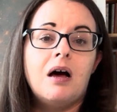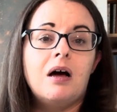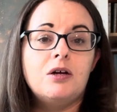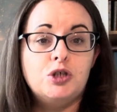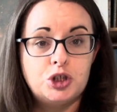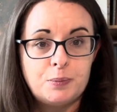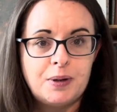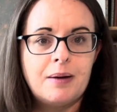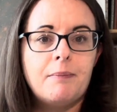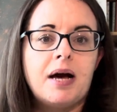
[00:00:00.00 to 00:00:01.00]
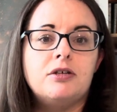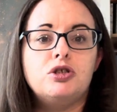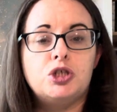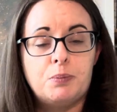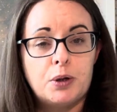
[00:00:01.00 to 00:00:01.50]
You should be in bed, you
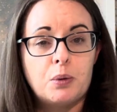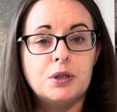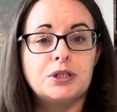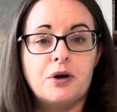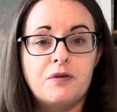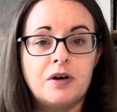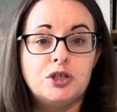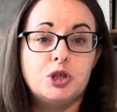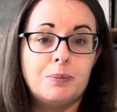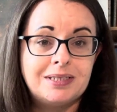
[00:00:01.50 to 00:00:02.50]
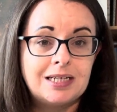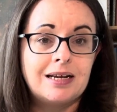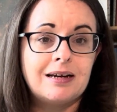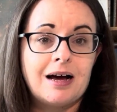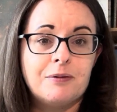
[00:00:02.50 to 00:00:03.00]
should be on the sofa, you should be
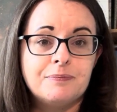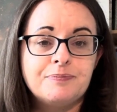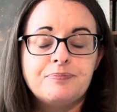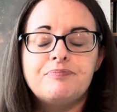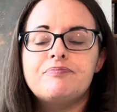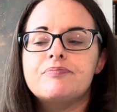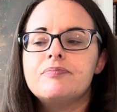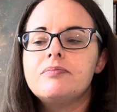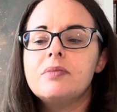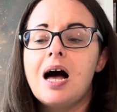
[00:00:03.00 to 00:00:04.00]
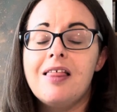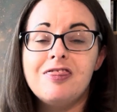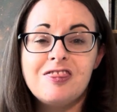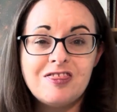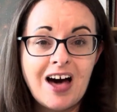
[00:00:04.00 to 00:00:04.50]
sitting down.
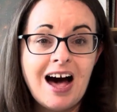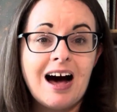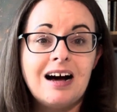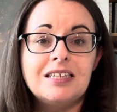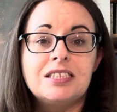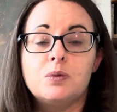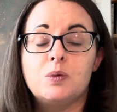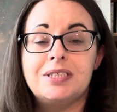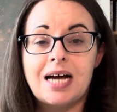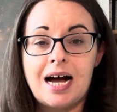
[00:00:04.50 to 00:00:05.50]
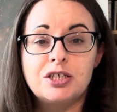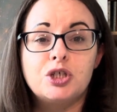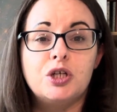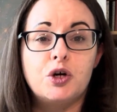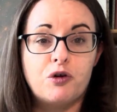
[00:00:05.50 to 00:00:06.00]
And that was
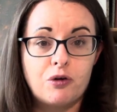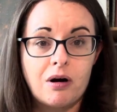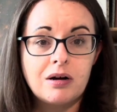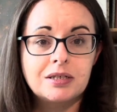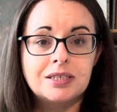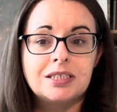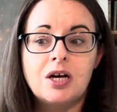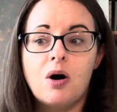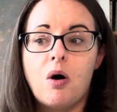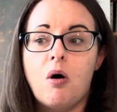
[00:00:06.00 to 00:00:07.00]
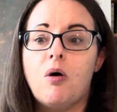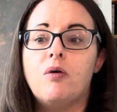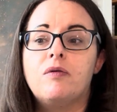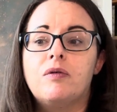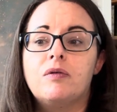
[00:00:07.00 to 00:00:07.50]
actually the crux
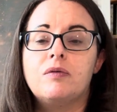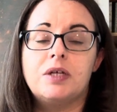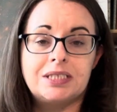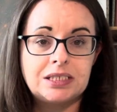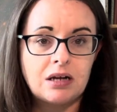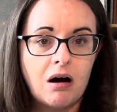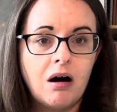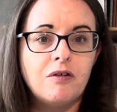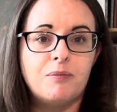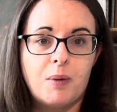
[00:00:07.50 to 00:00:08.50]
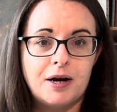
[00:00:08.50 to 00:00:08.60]
of the start of my